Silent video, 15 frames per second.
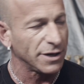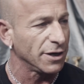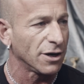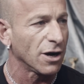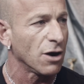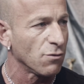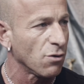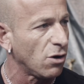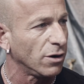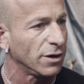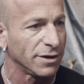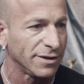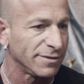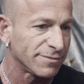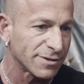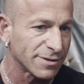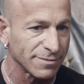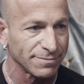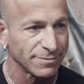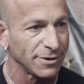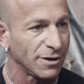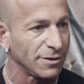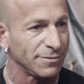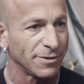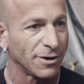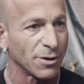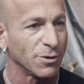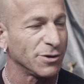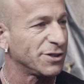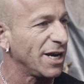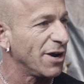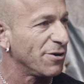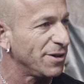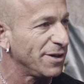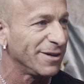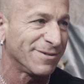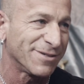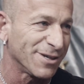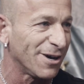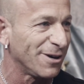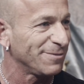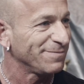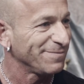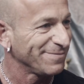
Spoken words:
can go wrong. And then, I don't want to tear anything. So,